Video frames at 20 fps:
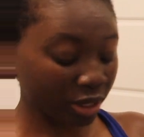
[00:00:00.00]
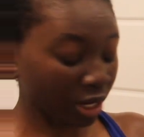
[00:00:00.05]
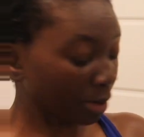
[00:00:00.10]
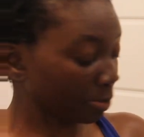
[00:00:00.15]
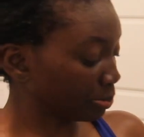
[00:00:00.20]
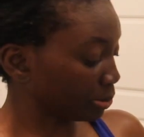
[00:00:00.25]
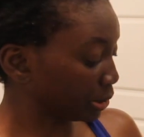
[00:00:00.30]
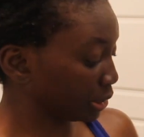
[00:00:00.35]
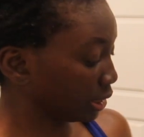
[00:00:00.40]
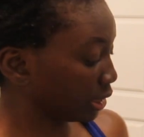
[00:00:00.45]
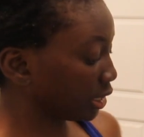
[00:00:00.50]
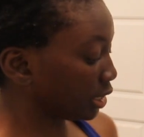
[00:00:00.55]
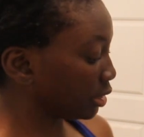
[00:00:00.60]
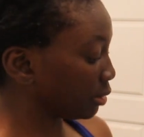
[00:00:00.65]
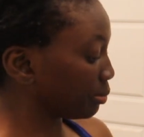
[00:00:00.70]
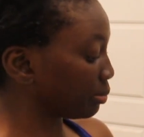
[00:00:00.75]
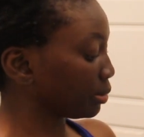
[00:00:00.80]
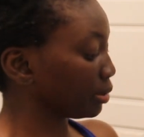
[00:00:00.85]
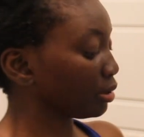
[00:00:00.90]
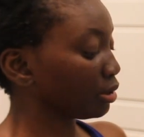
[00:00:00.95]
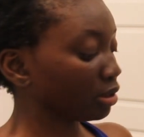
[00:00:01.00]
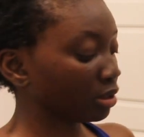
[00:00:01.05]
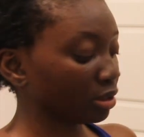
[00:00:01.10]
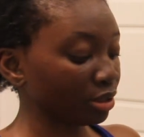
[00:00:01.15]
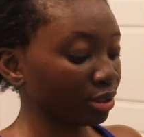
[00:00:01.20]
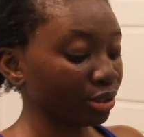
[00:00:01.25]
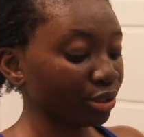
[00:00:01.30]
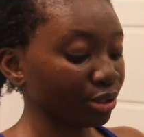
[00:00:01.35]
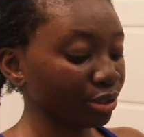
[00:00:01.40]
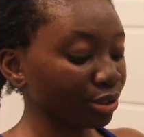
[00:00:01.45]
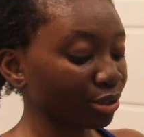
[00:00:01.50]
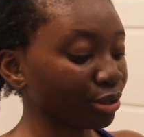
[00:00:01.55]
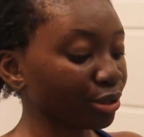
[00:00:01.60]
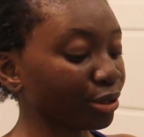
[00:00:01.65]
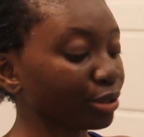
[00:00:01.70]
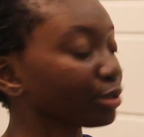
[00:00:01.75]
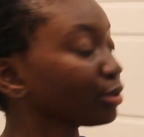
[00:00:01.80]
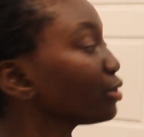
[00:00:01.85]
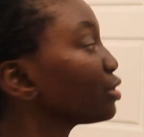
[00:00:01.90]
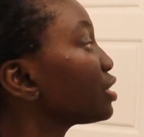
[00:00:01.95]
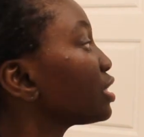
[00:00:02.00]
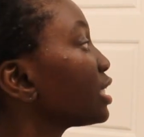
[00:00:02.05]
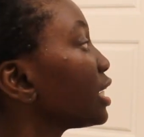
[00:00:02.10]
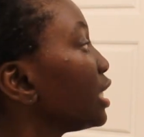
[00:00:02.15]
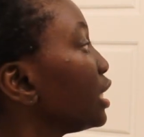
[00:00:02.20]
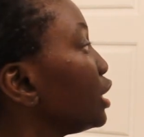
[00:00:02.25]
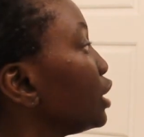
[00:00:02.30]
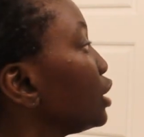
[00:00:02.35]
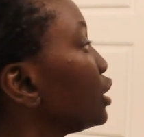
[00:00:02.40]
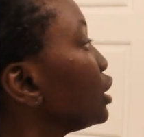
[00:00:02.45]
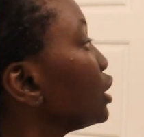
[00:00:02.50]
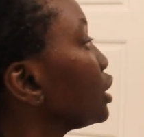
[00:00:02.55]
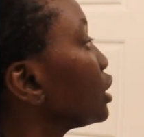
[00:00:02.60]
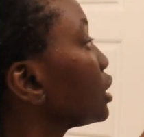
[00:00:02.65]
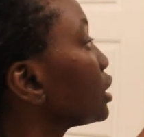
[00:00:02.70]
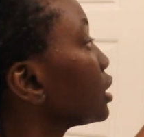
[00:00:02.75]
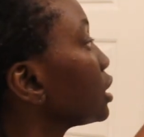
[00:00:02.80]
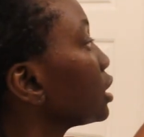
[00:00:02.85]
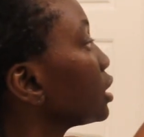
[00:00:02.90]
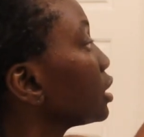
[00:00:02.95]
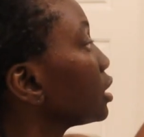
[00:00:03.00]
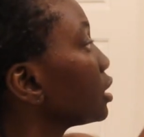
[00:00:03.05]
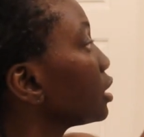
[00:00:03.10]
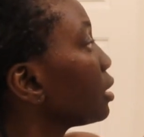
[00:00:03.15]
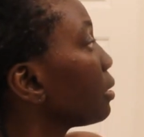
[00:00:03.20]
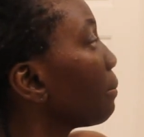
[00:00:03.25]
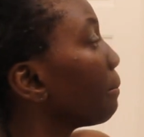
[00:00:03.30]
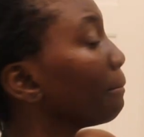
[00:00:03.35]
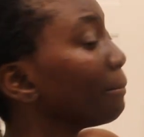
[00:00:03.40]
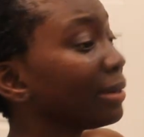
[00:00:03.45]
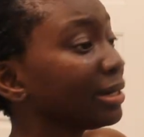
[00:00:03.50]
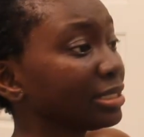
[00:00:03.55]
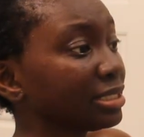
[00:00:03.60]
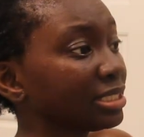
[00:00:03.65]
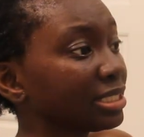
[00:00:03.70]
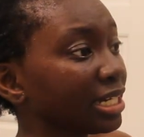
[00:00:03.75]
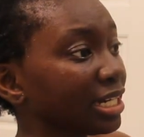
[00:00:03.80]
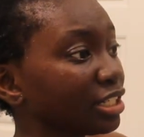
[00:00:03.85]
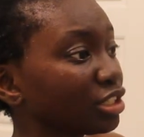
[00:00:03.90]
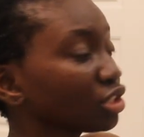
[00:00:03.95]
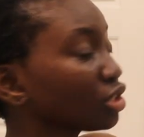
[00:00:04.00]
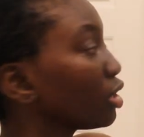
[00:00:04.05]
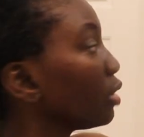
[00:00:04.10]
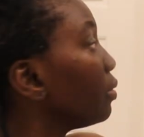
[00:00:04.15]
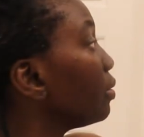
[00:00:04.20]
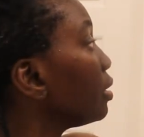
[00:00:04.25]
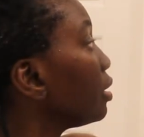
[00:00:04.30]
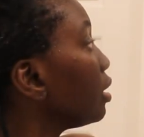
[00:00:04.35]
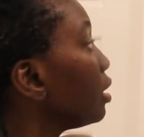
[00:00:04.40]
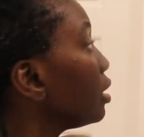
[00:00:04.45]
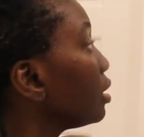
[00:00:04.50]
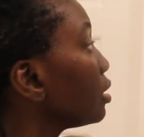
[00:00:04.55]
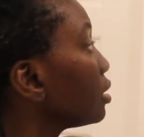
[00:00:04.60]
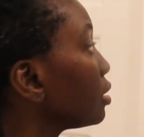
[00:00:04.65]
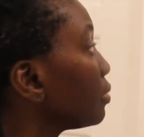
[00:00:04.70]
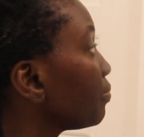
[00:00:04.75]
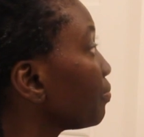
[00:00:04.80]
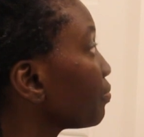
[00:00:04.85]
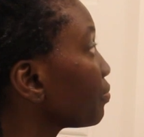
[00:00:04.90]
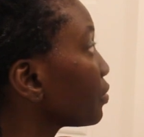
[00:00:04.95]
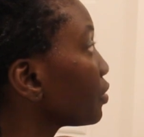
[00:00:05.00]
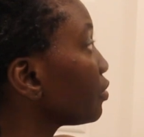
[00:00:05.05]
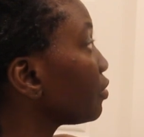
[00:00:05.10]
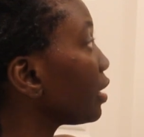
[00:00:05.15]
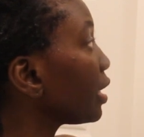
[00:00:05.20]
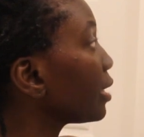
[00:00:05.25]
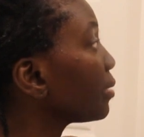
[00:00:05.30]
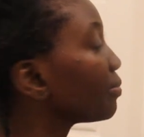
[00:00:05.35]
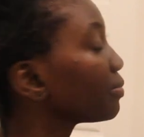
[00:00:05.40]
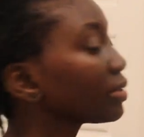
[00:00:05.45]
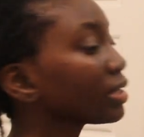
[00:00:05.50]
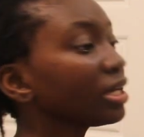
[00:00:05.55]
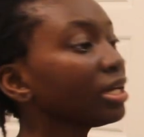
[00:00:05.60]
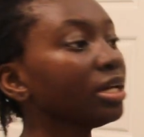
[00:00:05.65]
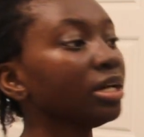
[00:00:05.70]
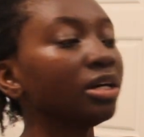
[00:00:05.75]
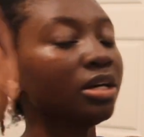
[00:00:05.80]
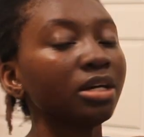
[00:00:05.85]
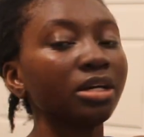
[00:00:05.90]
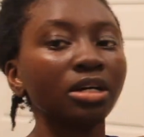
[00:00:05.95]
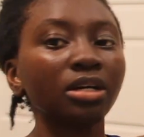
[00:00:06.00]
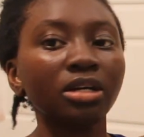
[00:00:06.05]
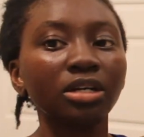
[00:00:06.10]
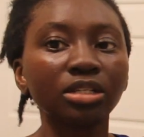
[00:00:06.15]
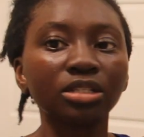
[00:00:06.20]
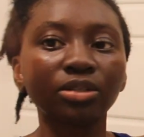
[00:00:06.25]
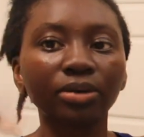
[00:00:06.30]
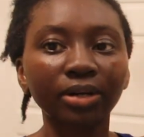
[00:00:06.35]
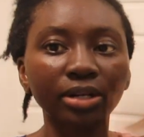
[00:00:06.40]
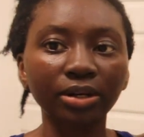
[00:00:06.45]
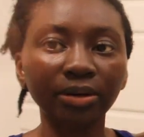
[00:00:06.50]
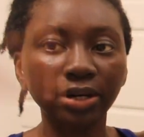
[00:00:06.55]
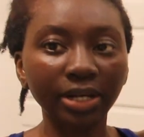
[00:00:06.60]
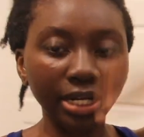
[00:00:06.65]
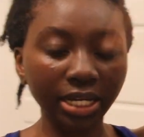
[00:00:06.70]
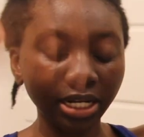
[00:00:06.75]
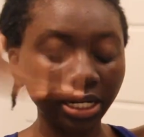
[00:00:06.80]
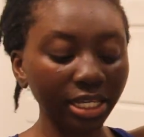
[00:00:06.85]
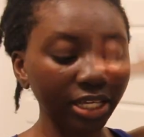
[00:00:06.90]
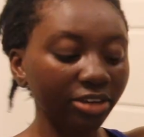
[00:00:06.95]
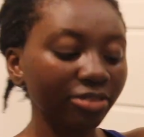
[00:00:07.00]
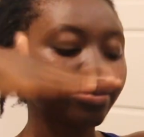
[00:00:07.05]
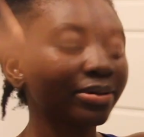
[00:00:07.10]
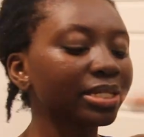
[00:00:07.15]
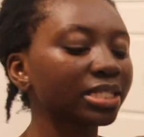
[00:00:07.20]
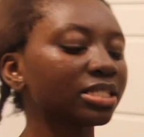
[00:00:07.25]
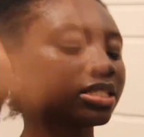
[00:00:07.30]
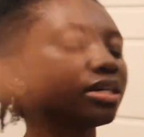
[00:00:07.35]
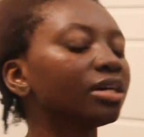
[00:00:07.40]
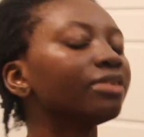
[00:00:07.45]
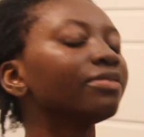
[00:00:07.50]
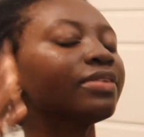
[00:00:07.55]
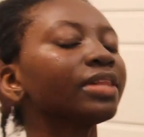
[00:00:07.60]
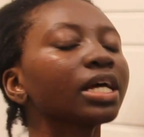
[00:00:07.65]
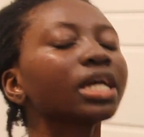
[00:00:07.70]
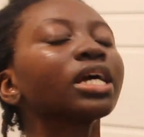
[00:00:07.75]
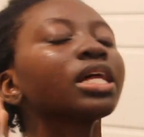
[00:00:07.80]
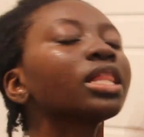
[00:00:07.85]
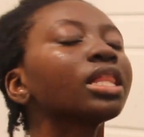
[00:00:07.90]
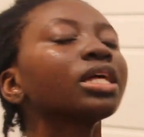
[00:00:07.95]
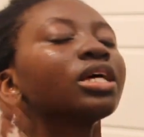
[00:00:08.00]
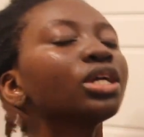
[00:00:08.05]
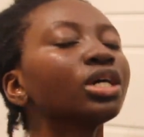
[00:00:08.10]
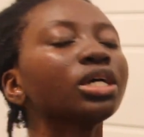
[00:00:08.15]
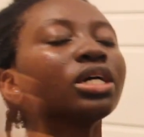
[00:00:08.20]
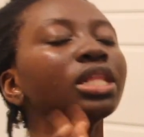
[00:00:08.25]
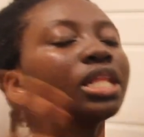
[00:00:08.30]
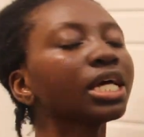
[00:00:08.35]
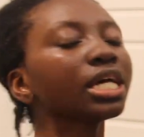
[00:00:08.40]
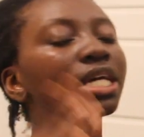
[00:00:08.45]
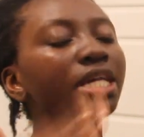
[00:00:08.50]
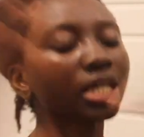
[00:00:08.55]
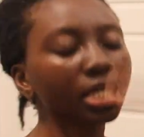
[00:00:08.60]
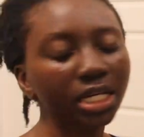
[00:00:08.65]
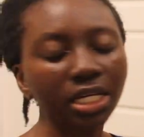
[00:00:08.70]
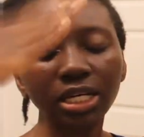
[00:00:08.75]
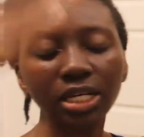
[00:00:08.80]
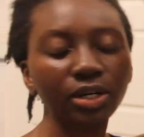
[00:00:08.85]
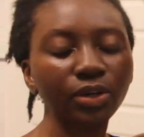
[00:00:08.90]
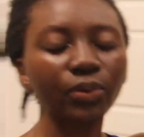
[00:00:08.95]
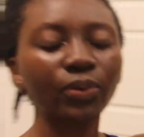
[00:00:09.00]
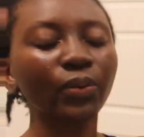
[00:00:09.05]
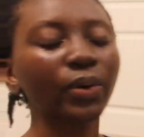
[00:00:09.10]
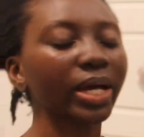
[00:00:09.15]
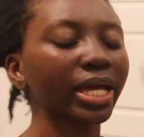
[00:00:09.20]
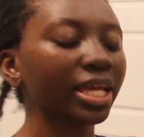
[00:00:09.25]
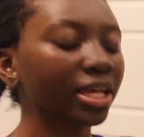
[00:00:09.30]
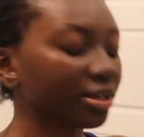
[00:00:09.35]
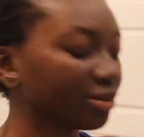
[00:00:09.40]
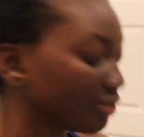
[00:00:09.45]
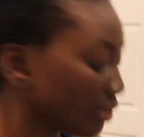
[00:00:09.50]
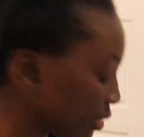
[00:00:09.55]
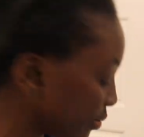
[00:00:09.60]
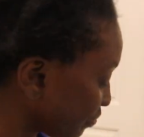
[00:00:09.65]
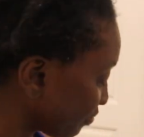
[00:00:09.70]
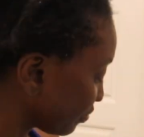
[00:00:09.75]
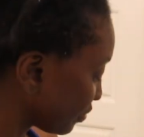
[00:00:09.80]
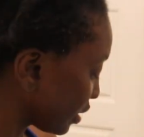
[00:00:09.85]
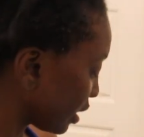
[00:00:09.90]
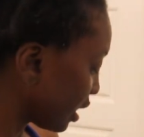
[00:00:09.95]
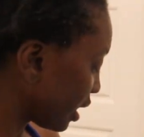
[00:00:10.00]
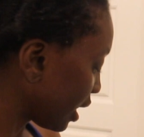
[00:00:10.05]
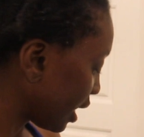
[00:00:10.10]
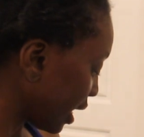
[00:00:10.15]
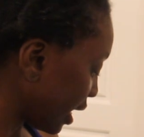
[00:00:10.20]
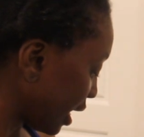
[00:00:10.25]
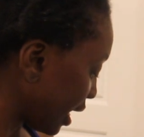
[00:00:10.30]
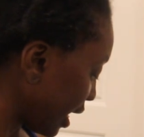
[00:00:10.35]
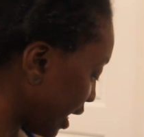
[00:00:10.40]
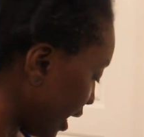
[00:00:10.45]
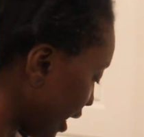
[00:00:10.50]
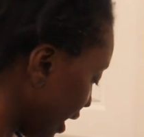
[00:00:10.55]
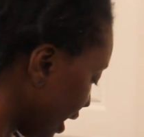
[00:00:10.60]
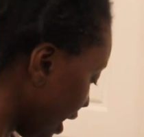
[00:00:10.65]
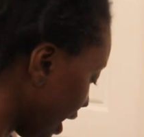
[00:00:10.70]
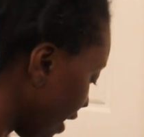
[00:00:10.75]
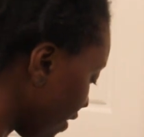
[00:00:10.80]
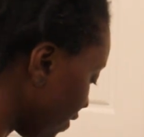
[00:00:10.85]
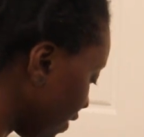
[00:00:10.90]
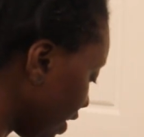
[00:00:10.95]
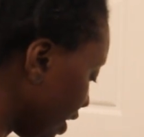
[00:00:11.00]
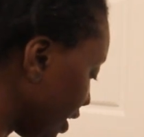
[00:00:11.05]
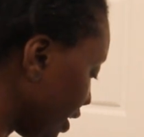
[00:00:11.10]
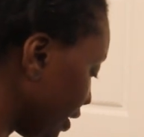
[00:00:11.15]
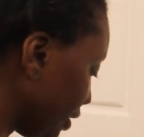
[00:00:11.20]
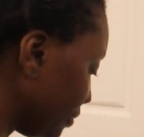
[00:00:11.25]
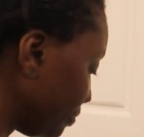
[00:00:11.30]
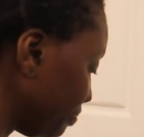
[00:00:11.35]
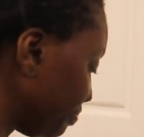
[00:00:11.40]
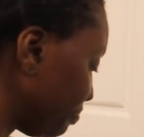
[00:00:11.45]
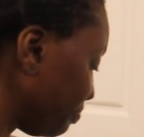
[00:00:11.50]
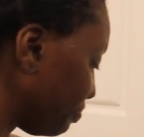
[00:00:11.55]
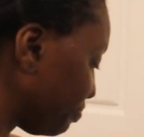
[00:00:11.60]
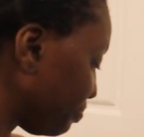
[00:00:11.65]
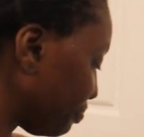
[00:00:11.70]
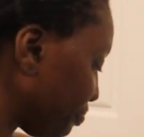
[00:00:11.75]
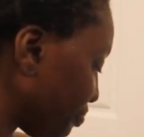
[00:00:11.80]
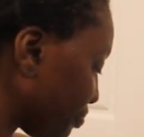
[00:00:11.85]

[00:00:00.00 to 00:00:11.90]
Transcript: upper lip Colonel Sanders mustache going on, right? So I go ahead and give myself like a little like wave, and then